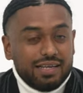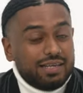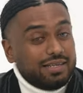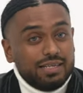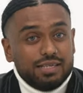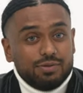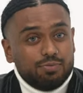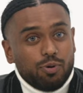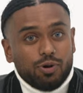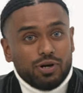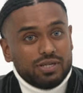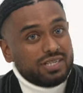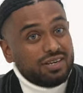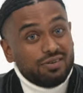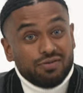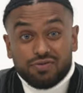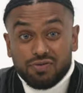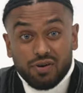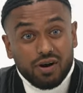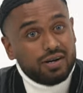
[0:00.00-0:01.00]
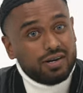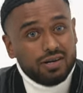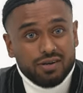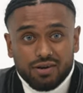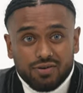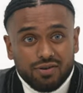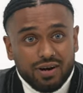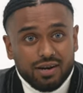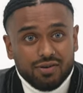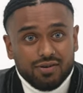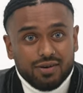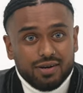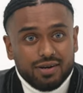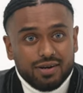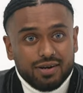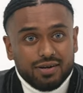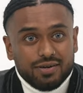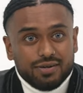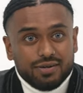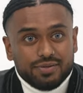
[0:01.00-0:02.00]
these boys ain't fucking around. What
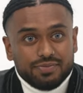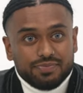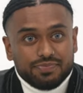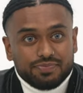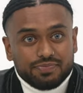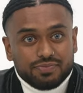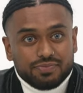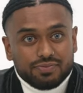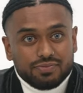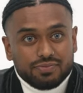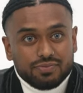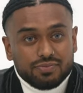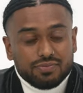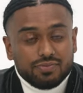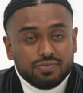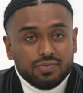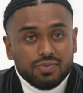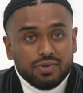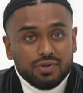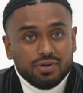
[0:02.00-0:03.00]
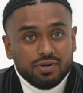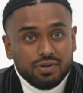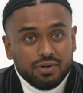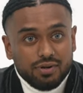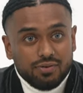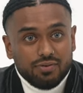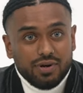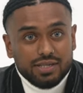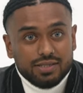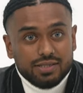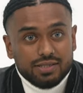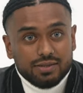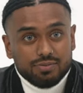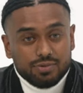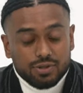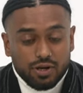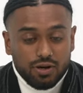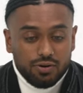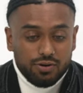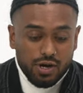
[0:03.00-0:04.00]
was the reason for that? Racism as well. Racism.
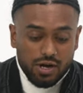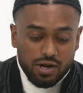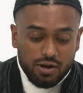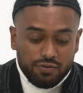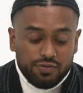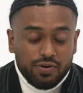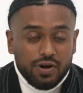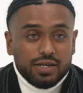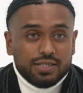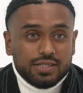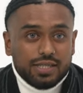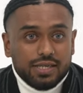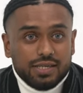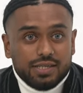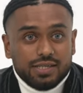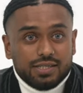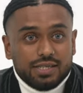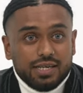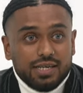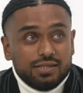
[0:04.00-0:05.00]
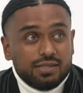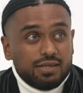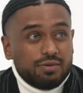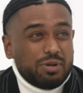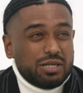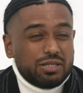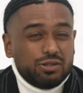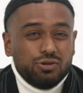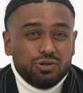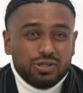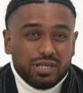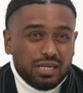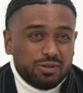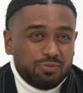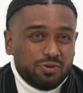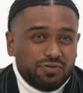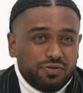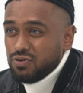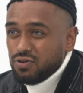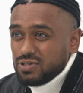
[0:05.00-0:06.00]
So, yeah. firstly, this geezer about two times
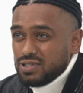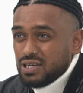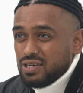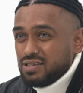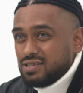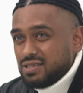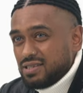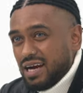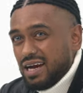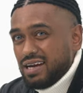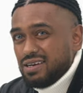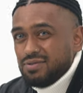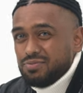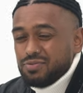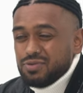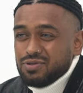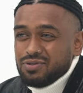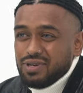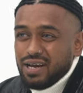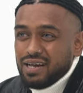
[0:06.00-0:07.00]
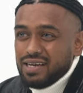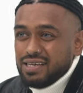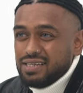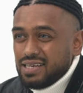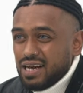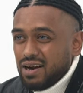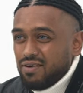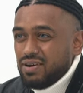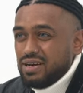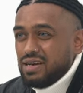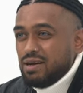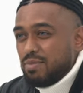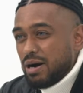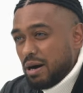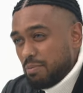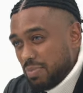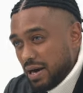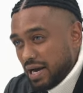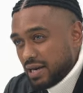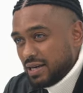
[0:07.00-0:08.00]
before said sign like indirectly
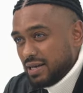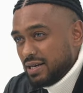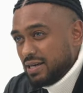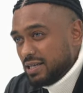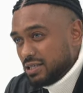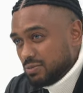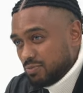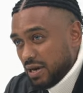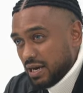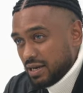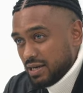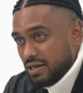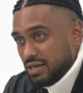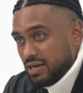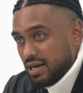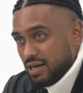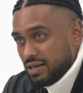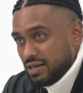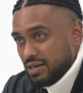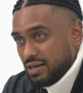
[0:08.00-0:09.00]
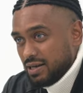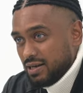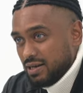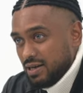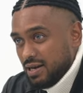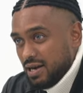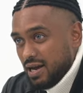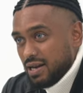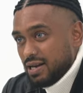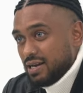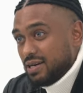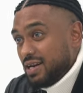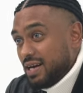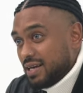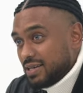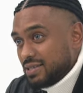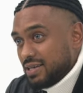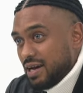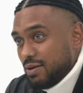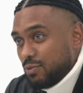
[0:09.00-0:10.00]
about packy this, packy yeah, that, yeah. yeah. And the
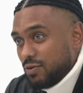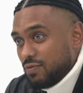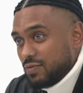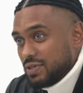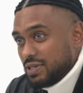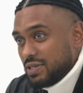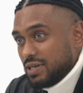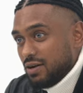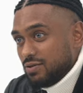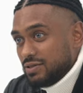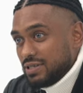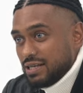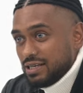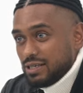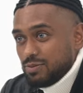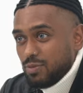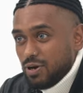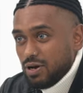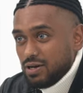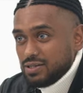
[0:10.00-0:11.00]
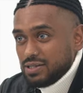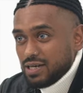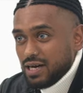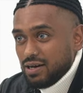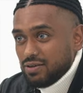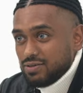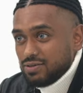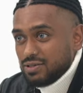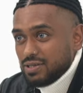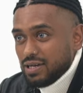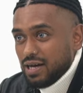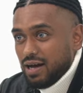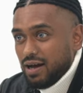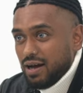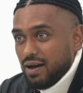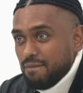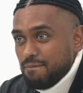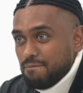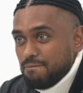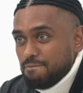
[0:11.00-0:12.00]
next time, obviously, I was at this bird's house,
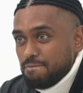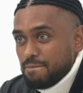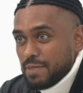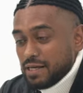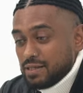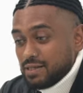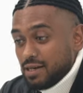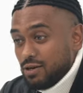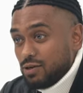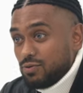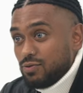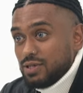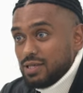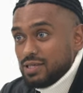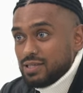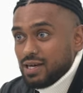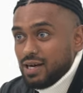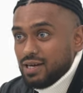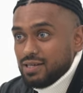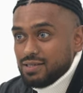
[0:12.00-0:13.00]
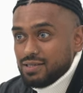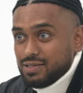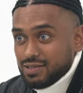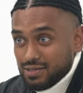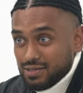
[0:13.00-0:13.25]
um, and she look what this guy